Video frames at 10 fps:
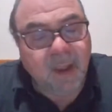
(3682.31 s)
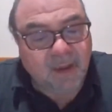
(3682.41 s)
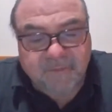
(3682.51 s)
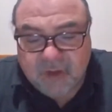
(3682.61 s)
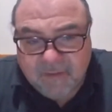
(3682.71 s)

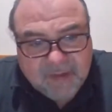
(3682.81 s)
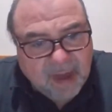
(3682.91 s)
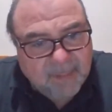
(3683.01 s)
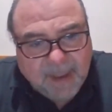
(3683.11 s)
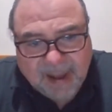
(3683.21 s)
if Chief's
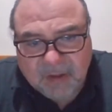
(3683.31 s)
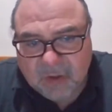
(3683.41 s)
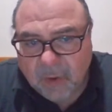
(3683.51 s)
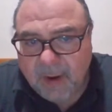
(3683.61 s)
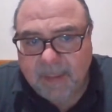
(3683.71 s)
got a bad
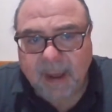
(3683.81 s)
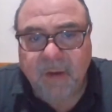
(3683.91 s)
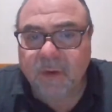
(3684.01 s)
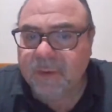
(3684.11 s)
story about you,